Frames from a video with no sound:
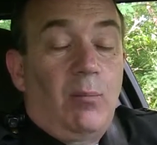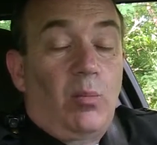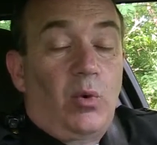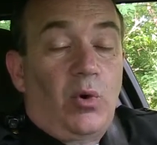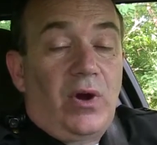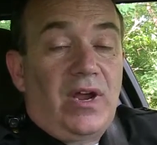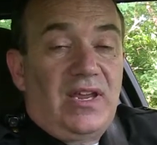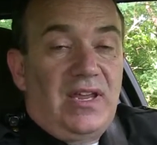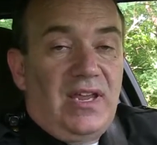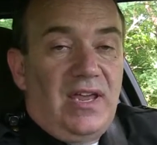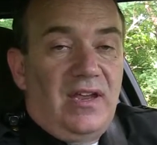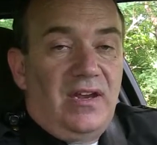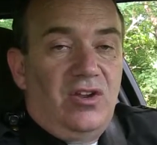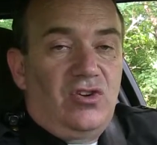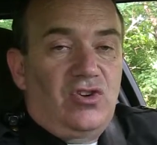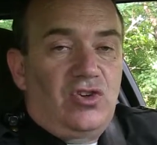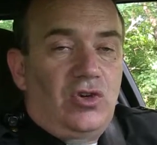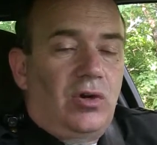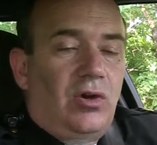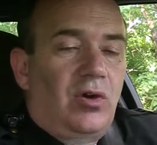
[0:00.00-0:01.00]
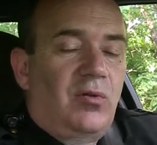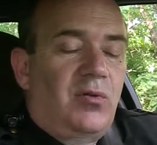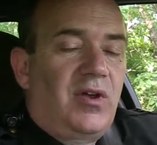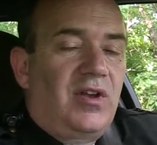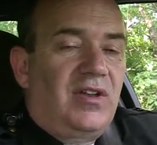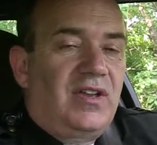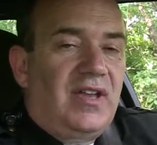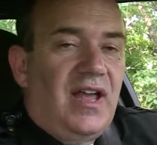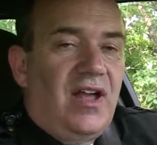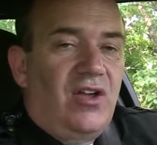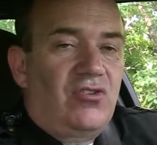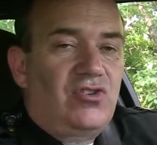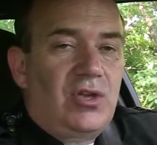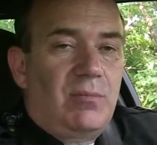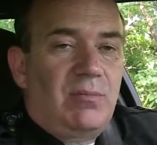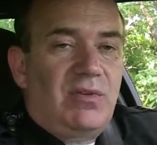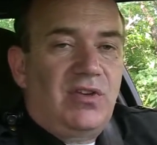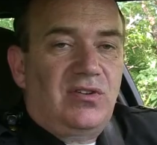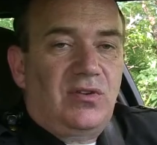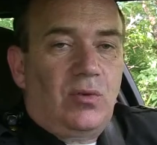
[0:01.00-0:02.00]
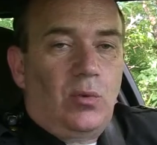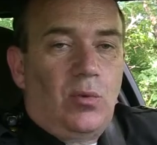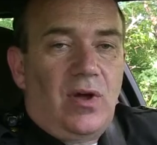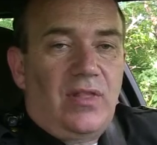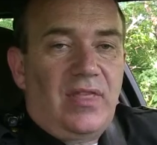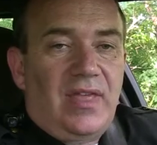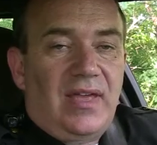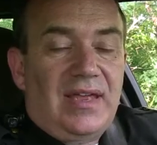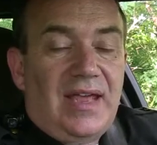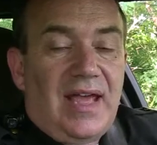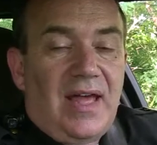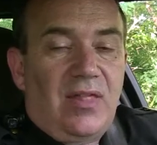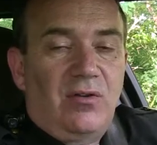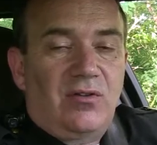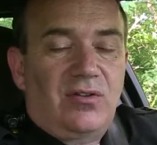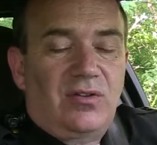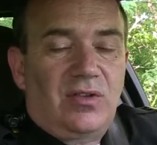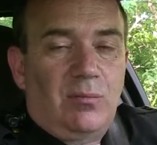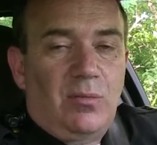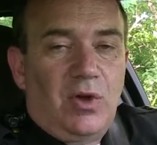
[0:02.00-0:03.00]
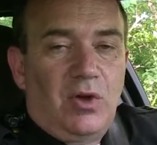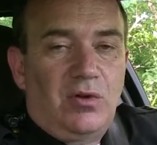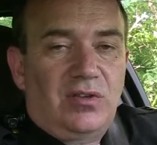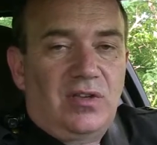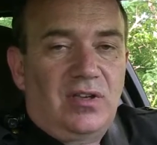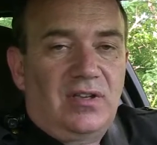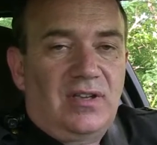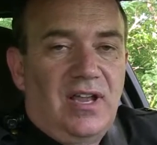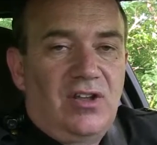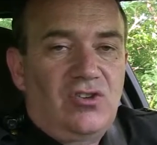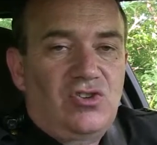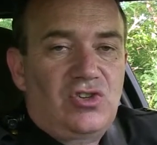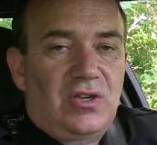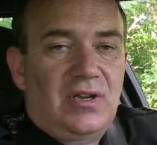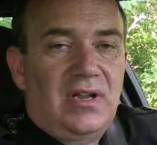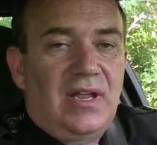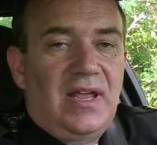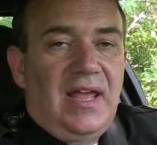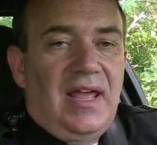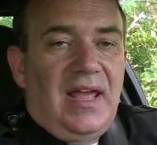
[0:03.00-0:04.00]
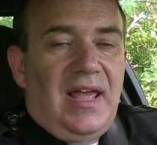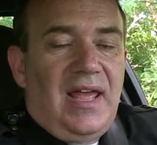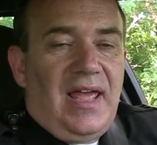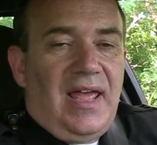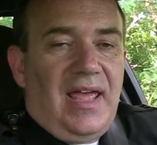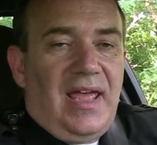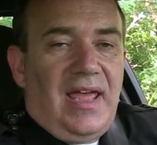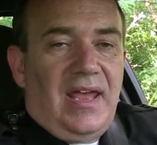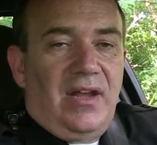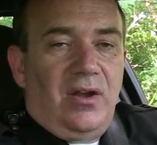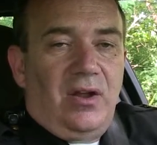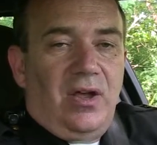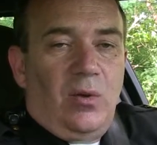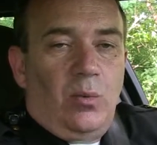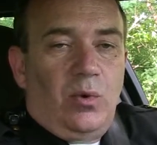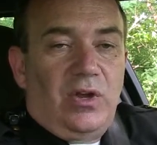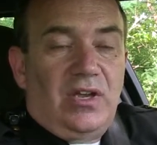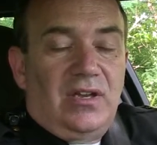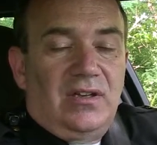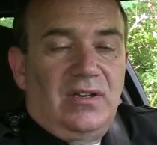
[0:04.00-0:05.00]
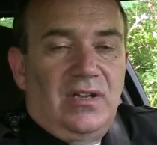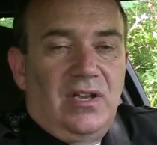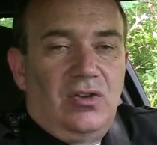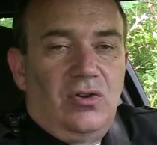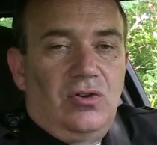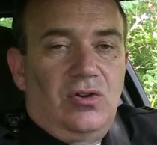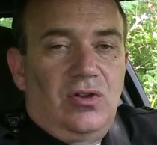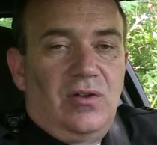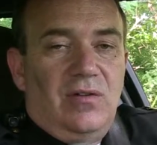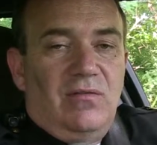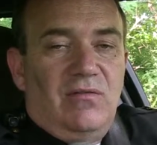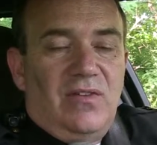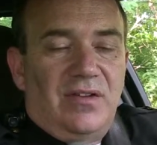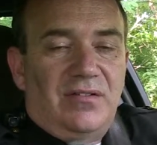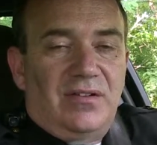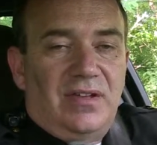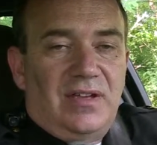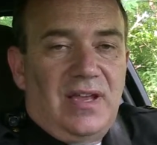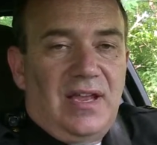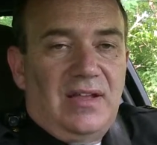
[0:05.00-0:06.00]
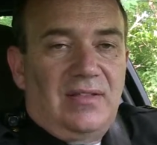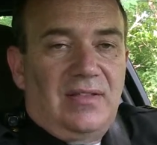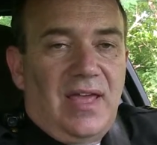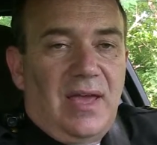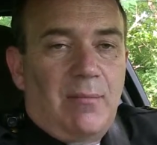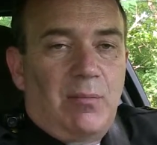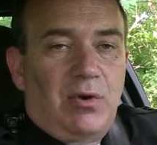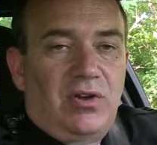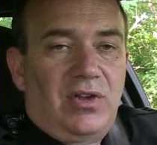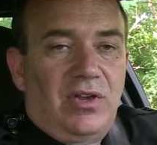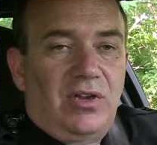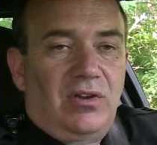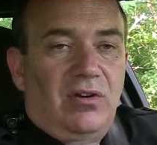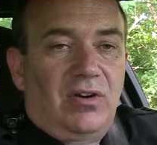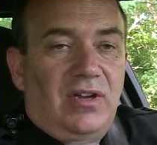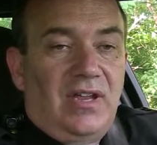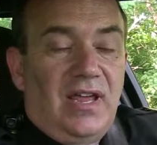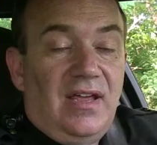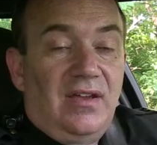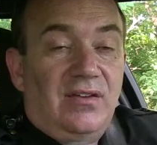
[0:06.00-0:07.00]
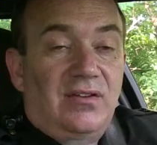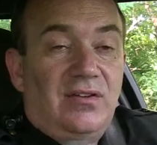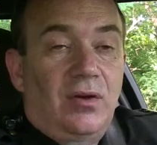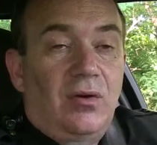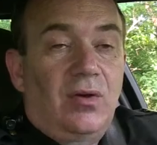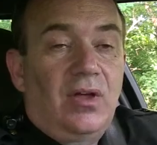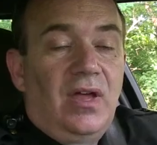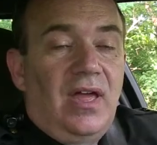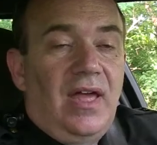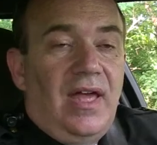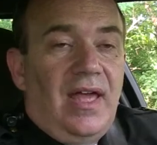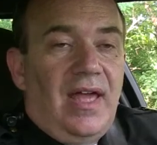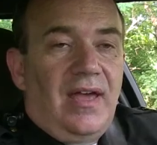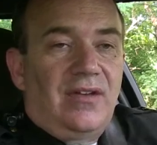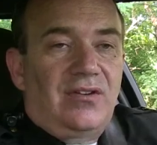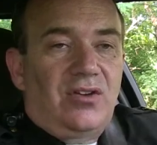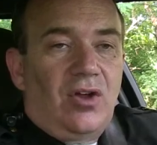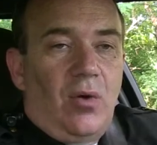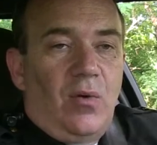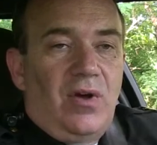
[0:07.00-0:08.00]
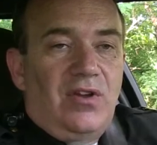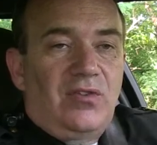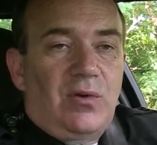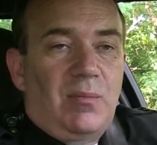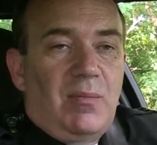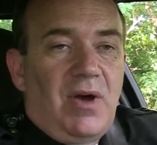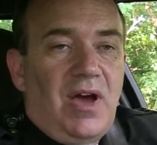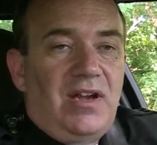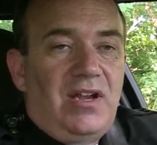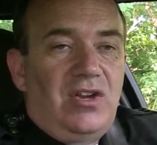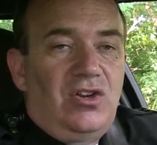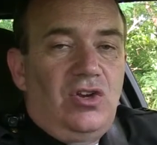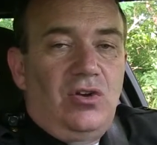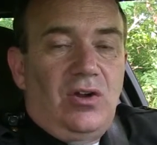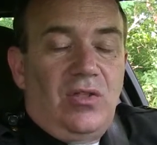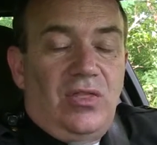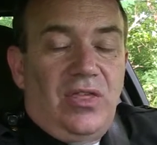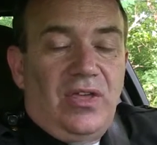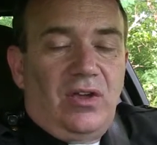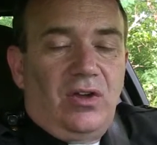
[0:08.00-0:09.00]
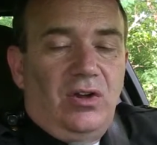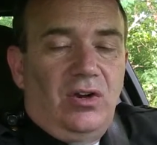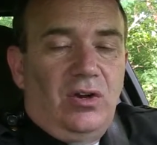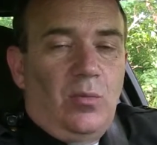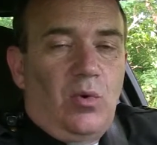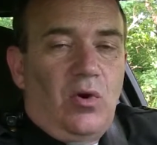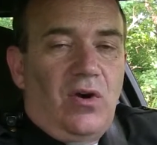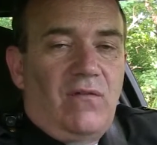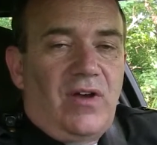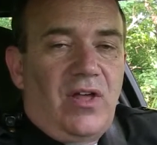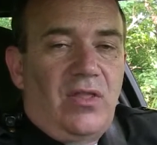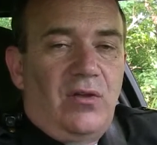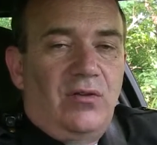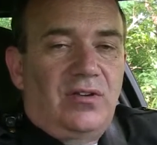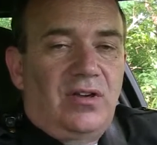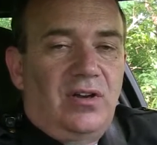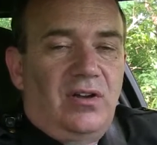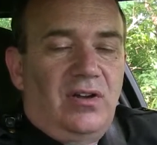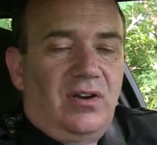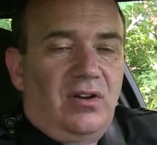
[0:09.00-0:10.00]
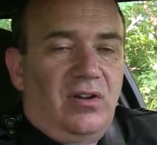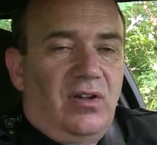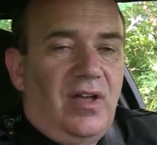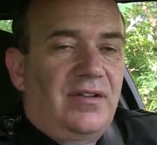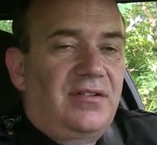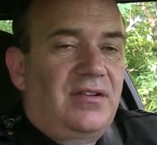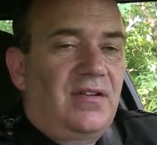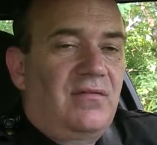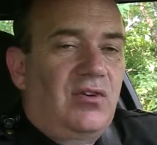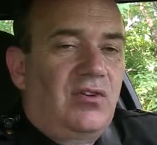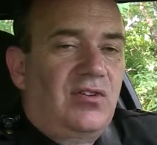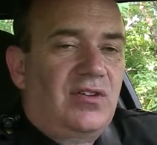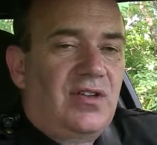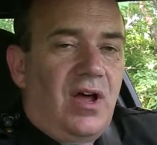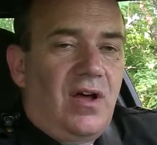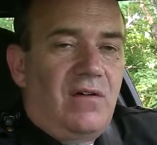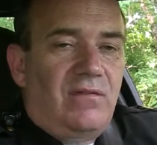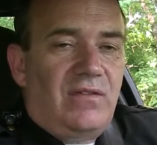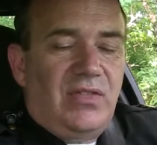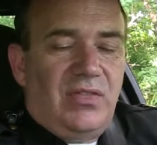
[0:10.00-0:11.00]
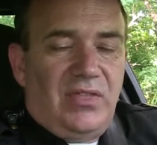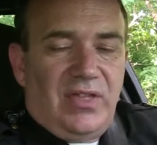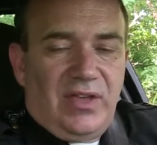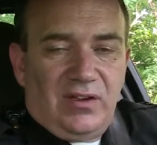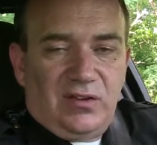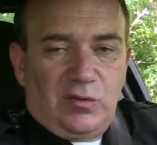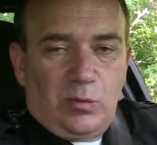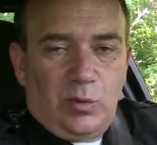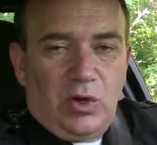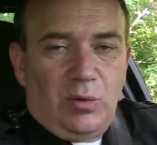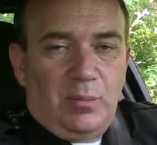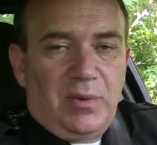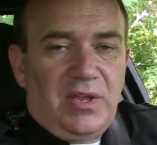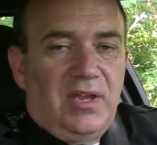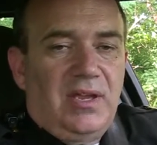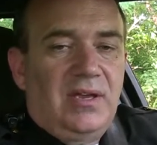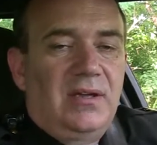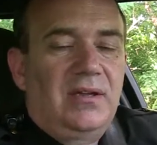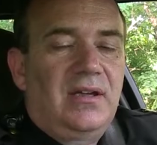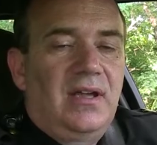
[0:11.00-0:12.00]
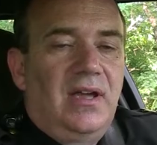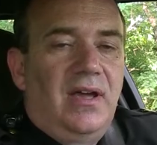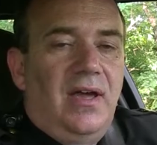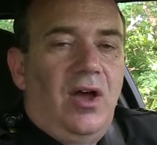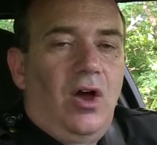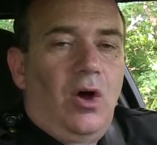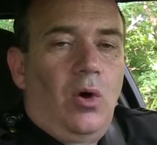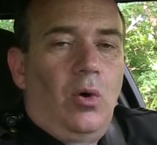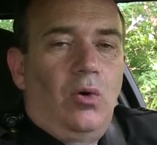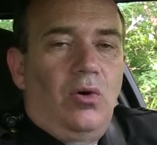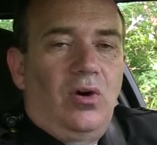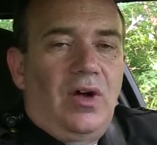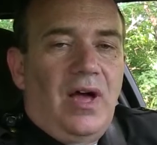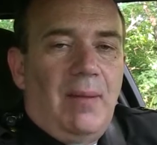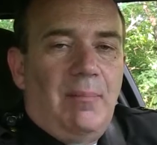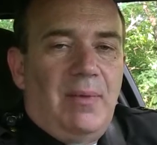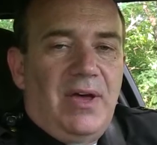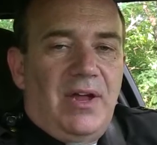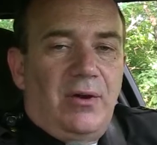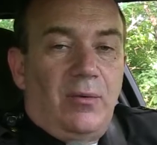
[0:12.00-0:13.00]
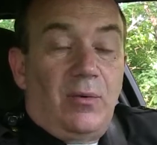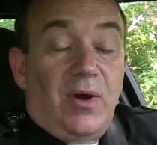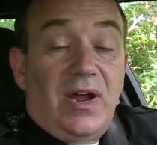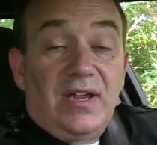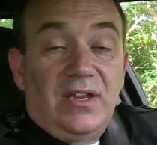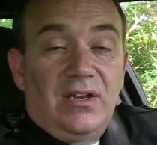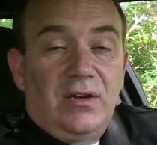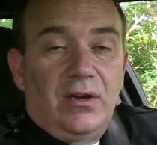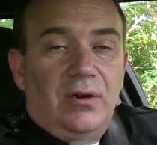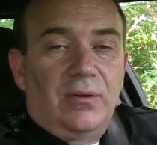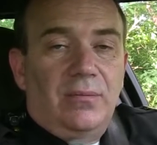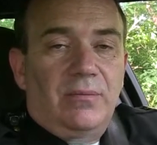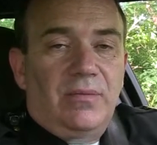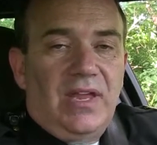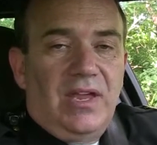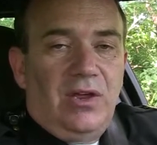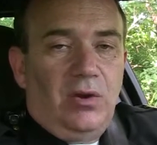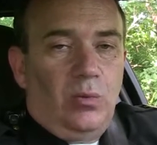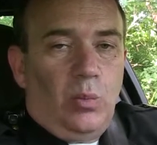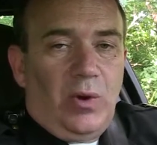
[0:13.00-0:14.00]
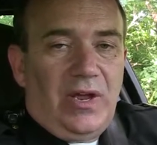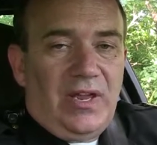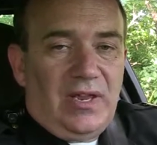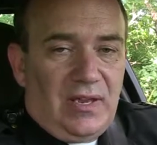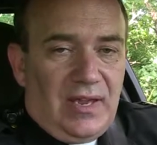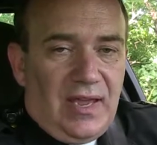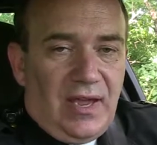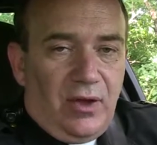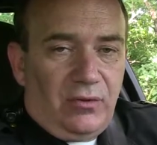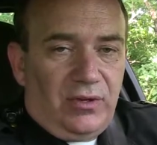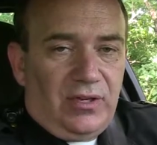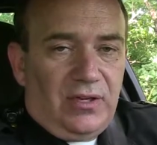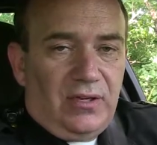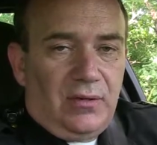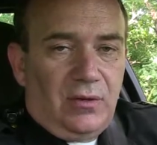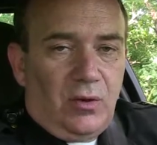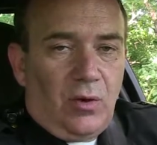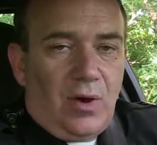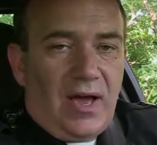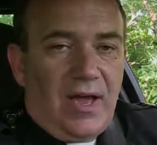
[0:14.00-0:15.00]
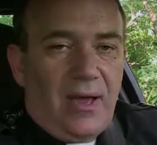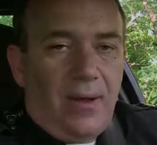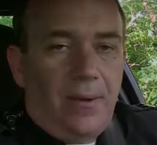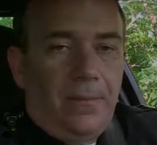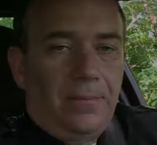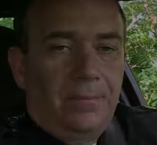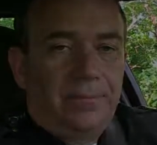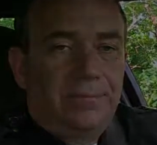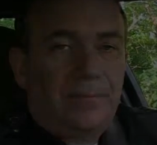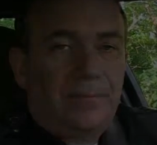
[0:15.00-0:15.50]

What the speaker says: break-in in Sugar Creek Township is the one that gathers the most attention, and we continue to investigate that particular case. So as always, reminding you to think a little more of others and a little less of yourself, and things will be a whole lot better right here in Wayne County, Ohio.